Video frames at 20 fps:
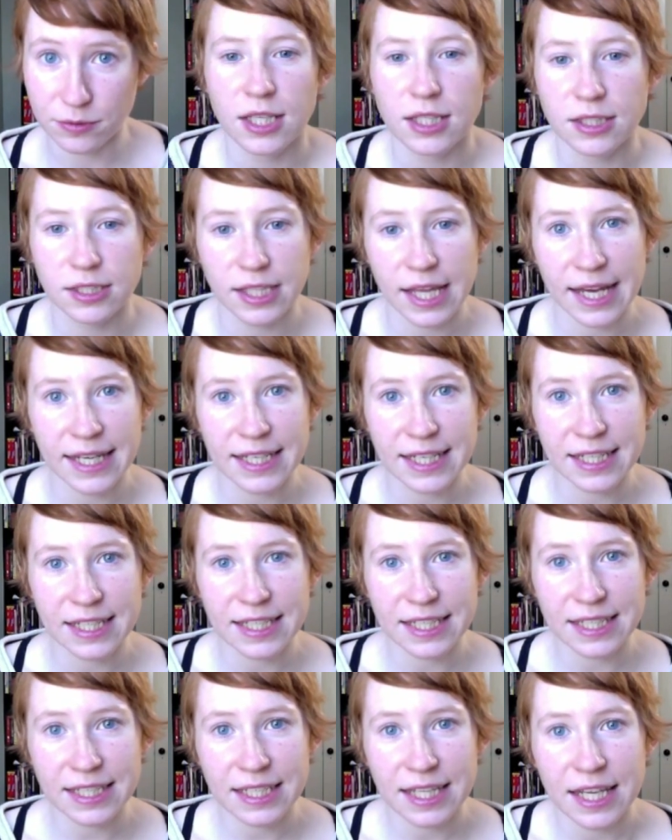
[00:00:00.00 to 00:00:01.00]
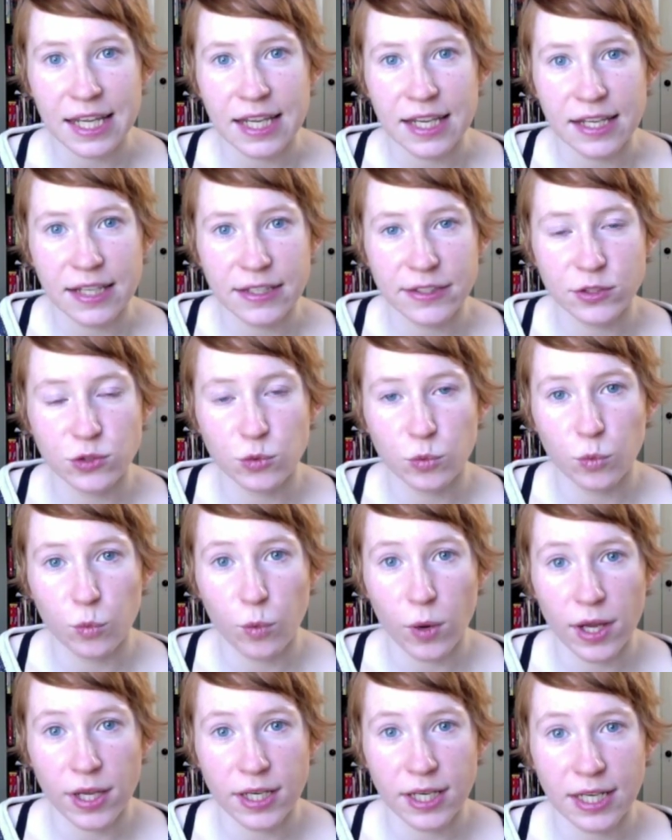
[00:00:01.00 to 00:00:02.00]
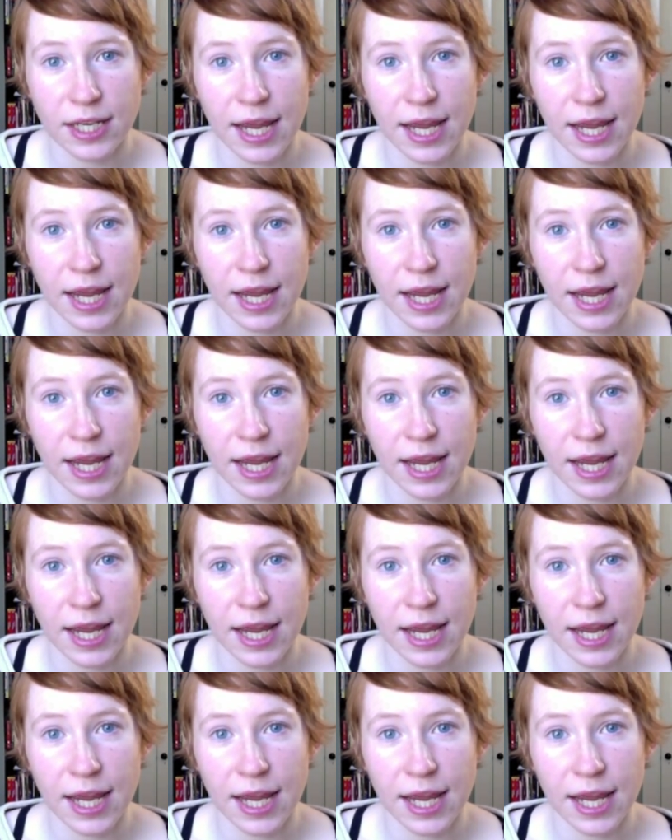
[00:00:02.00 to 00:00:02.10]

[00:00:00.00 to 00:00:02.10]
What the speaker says: Line editing is when an